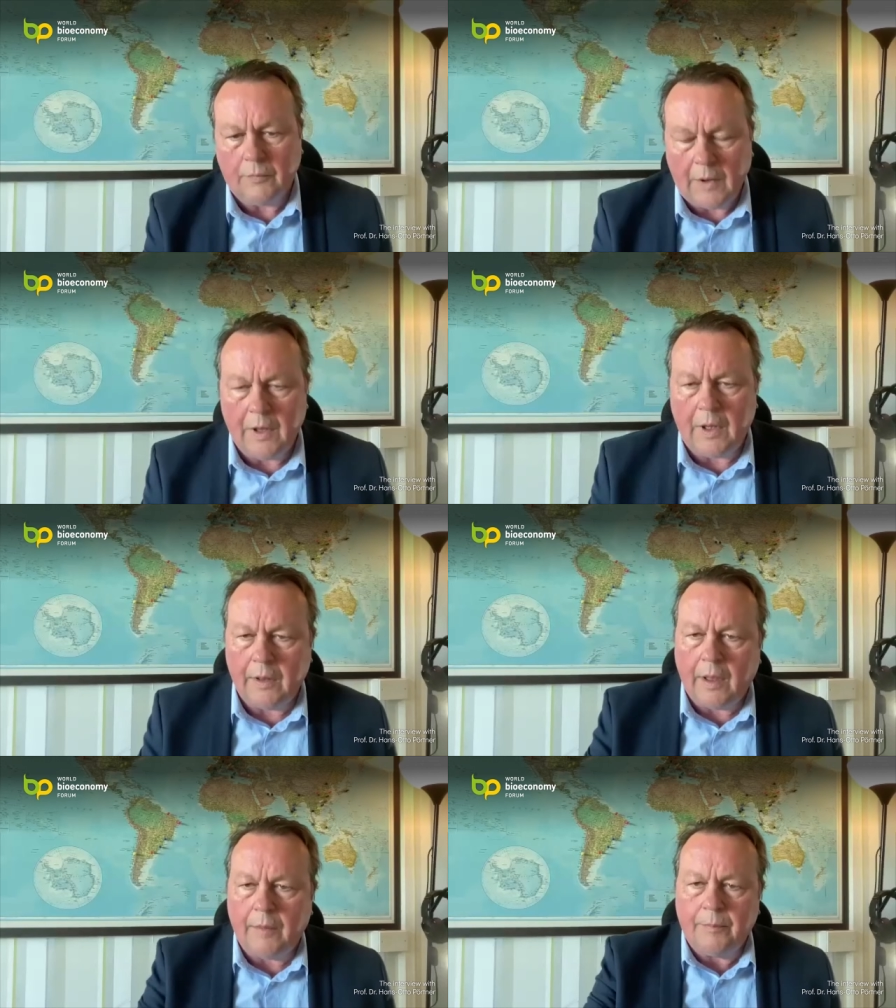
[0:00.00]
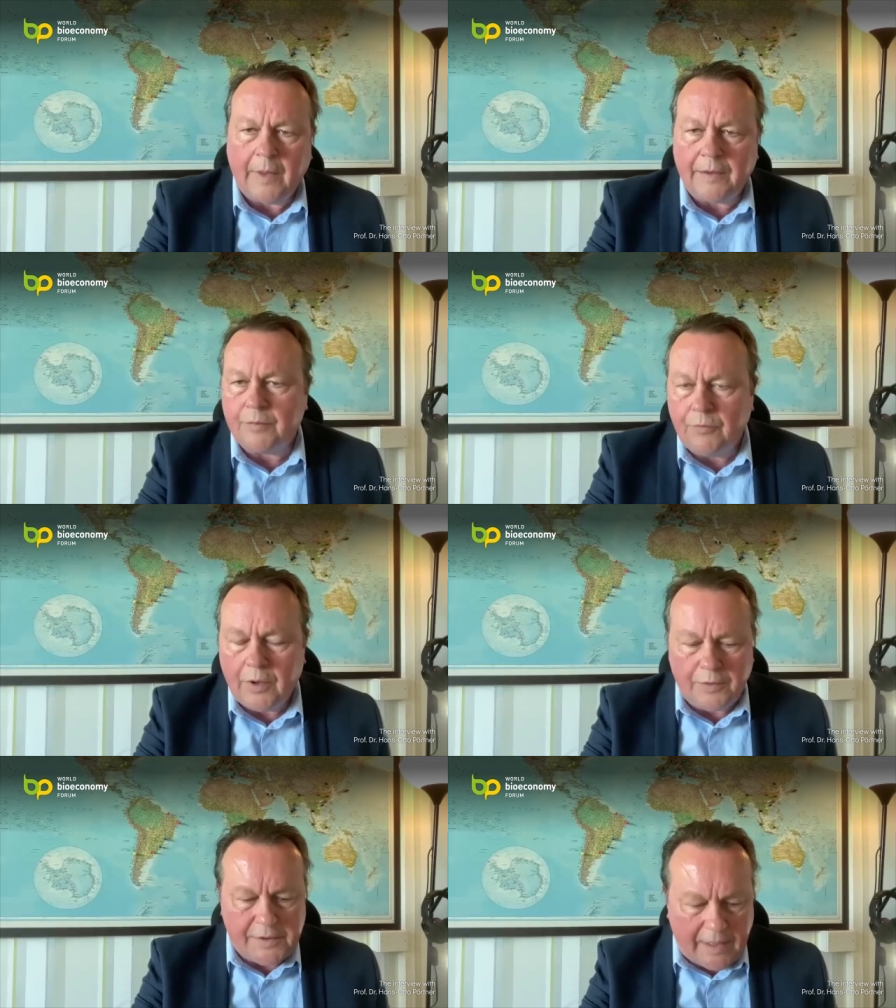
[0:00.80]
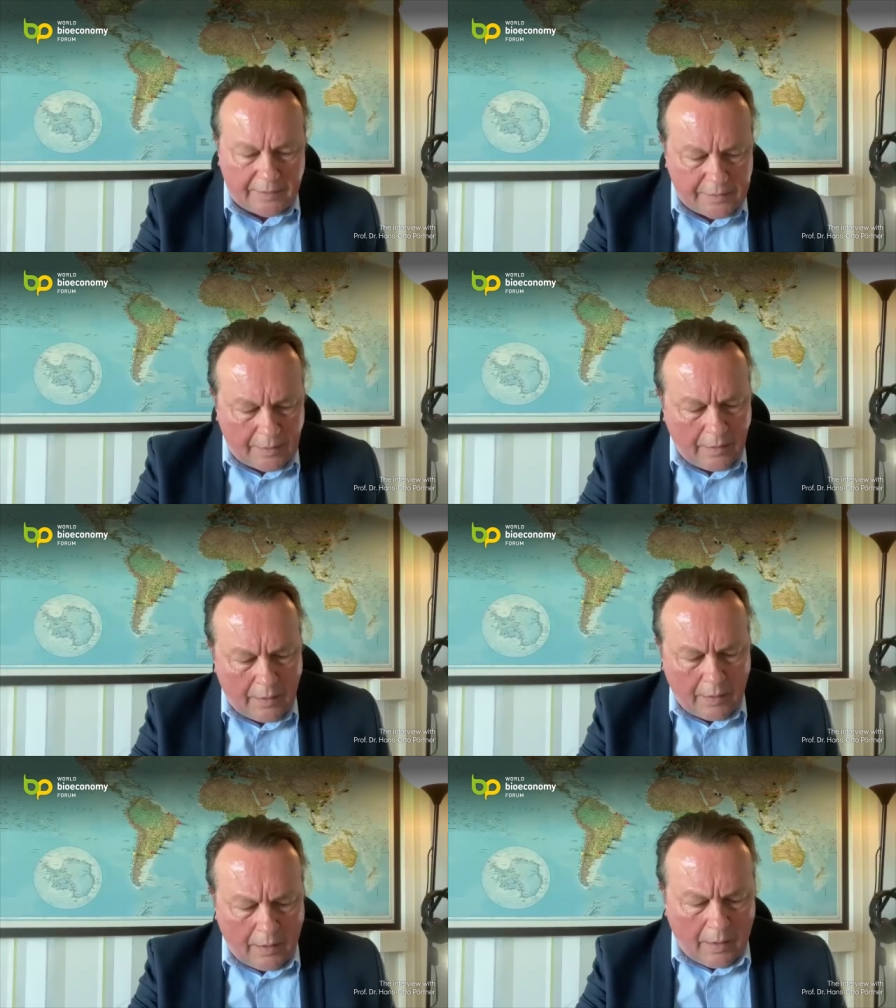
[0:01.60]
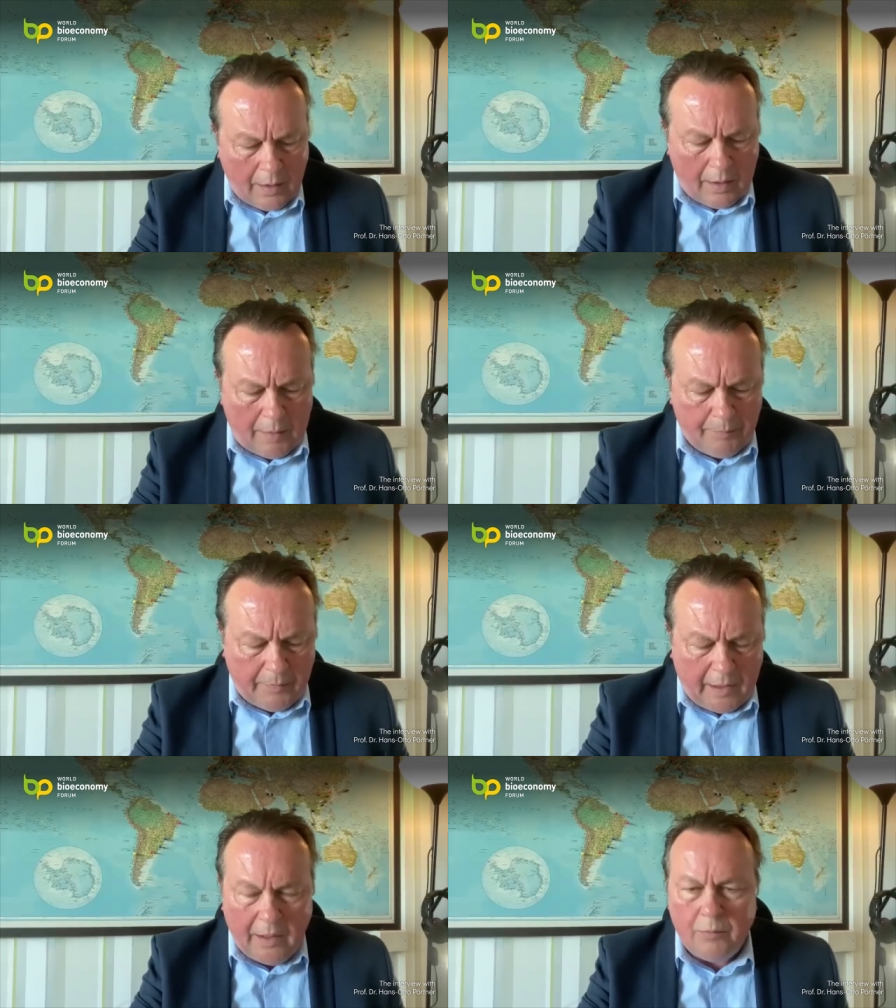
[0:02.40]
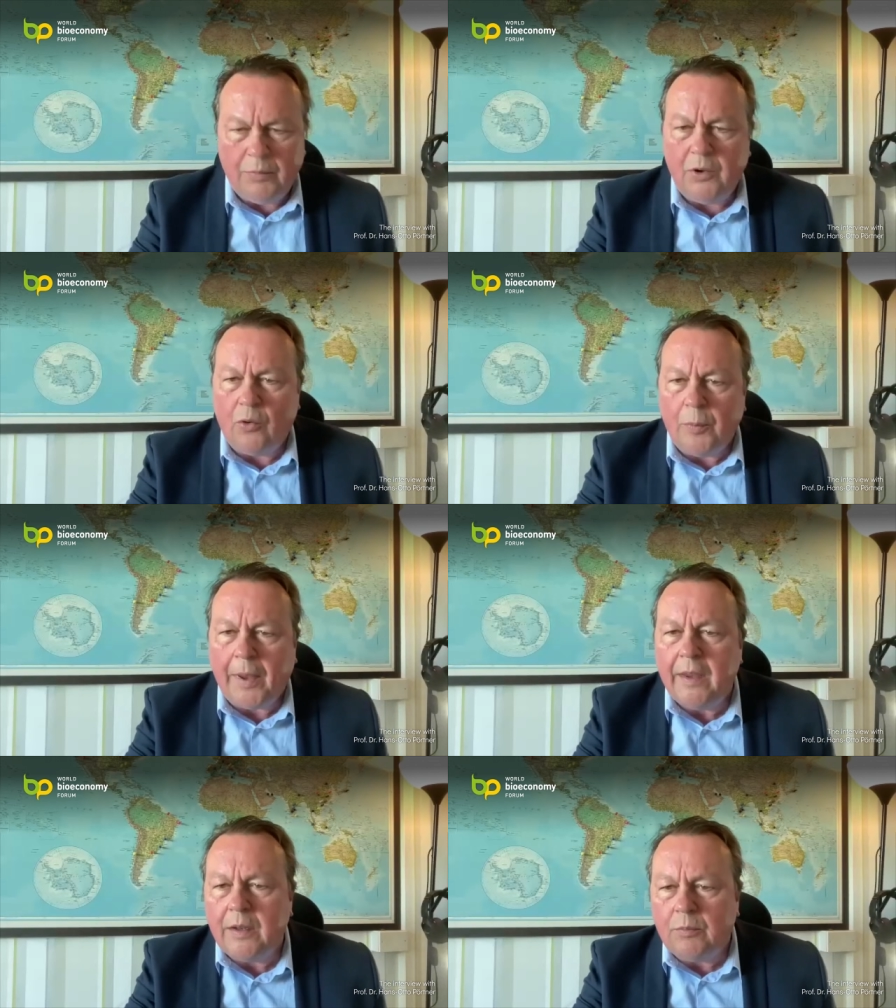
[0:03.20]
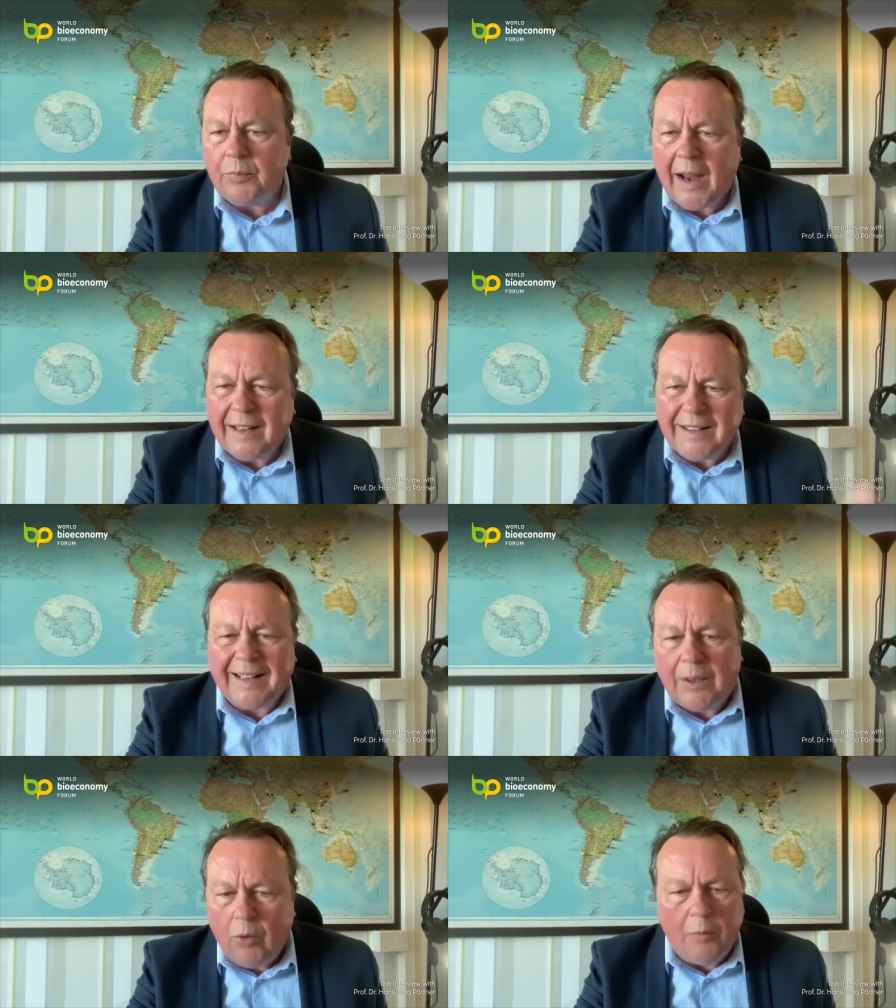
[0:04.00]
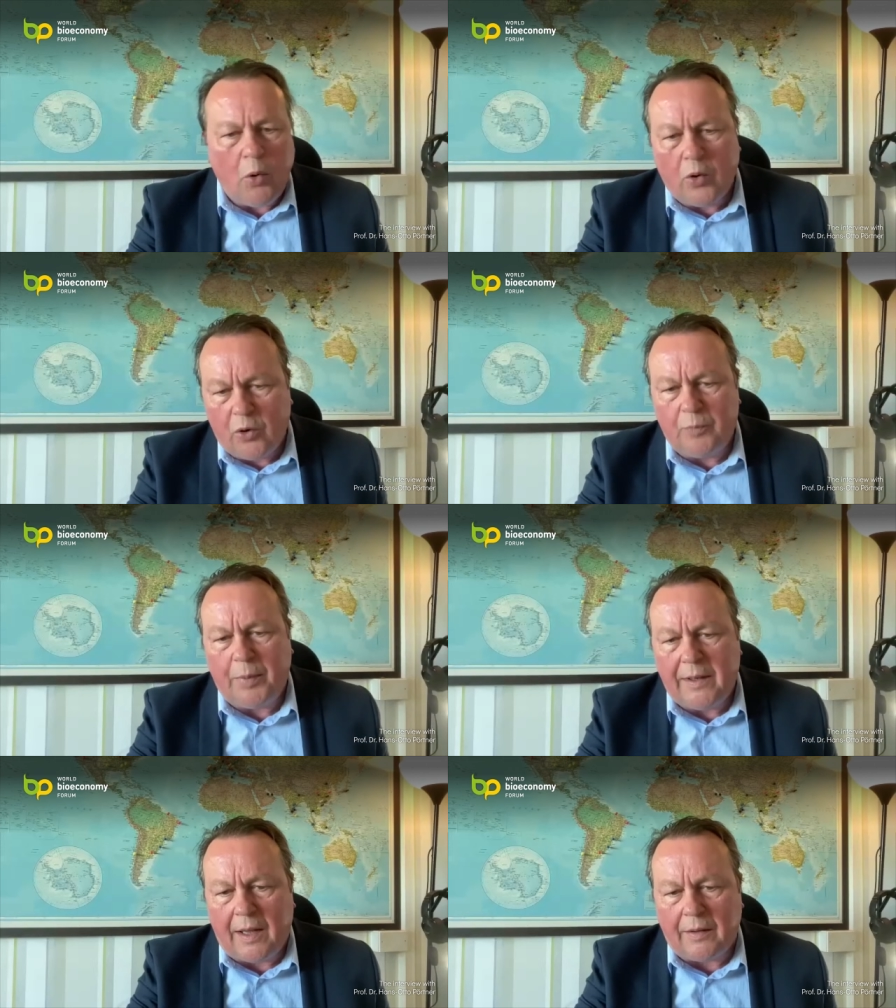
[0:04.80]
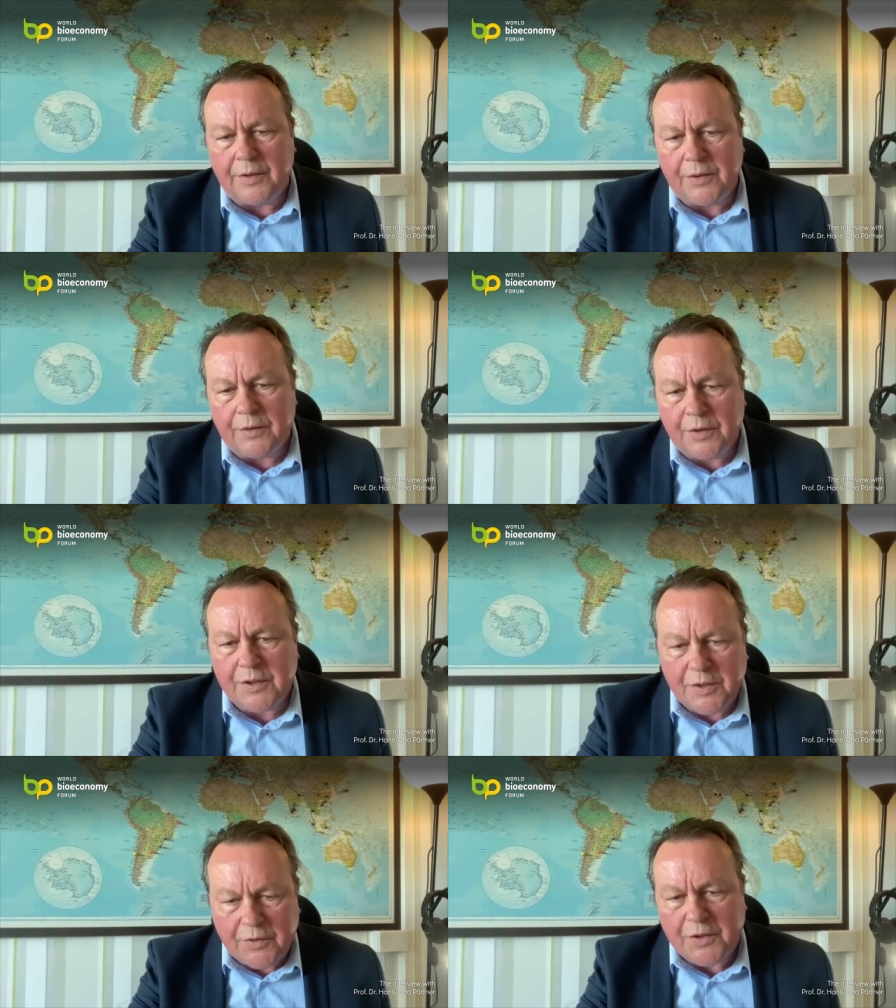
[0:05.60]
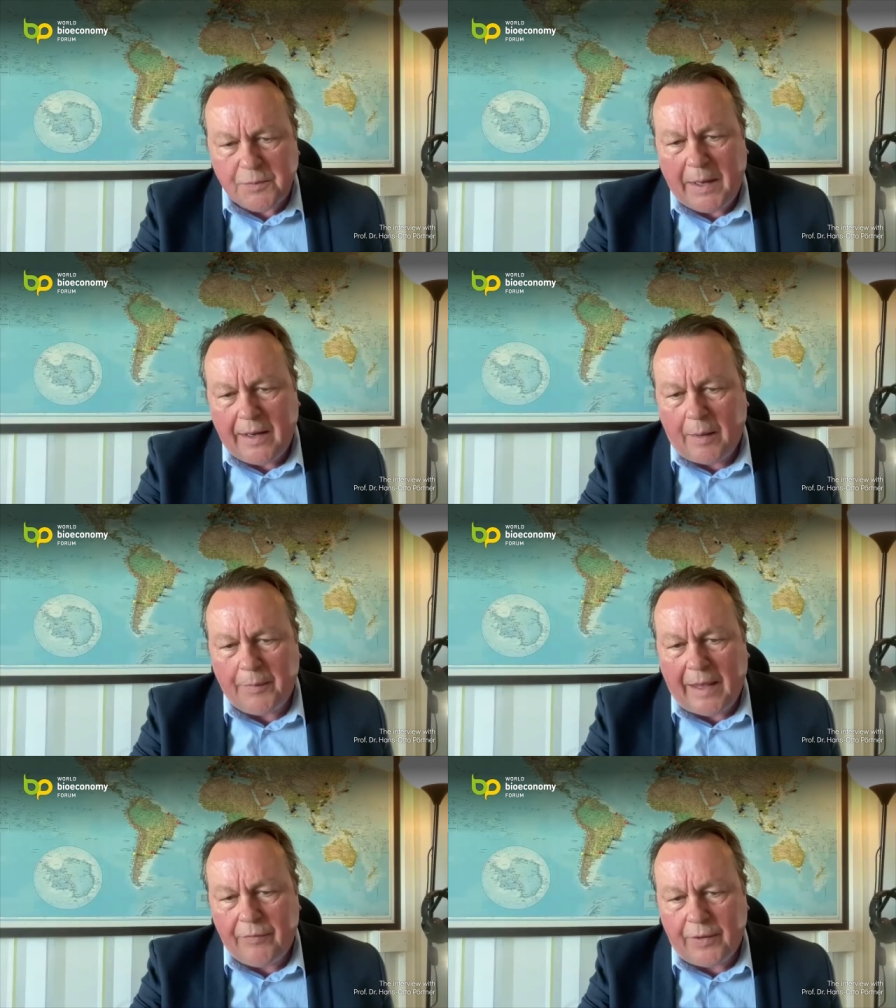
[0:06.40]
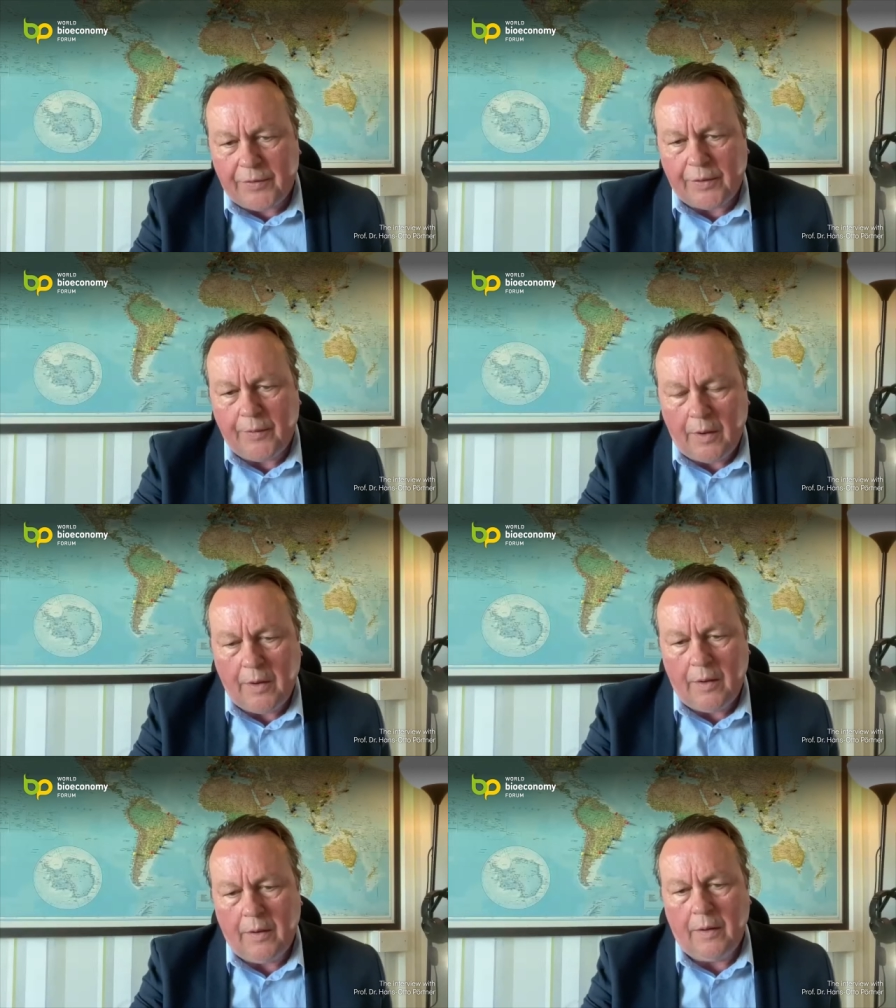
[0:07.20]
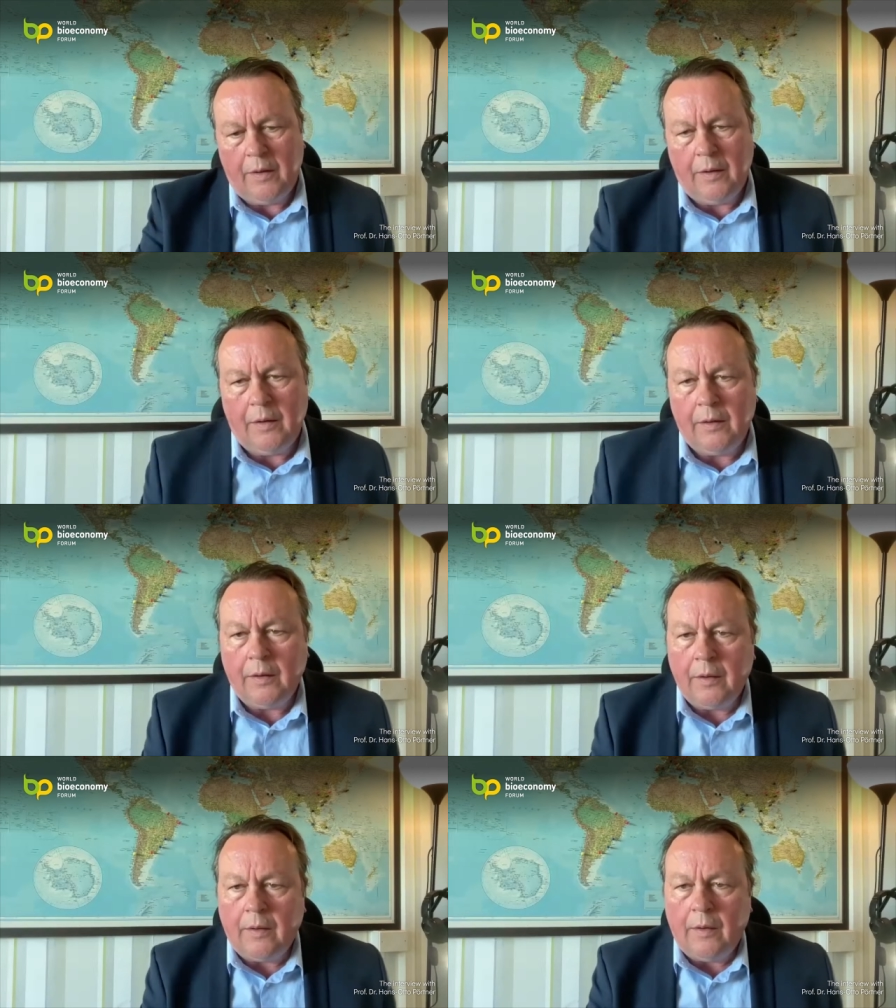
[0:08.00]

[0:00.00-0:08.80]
yeah yeah makes real sense um, in your opinion practically what more could be done to to, to speed up efforts to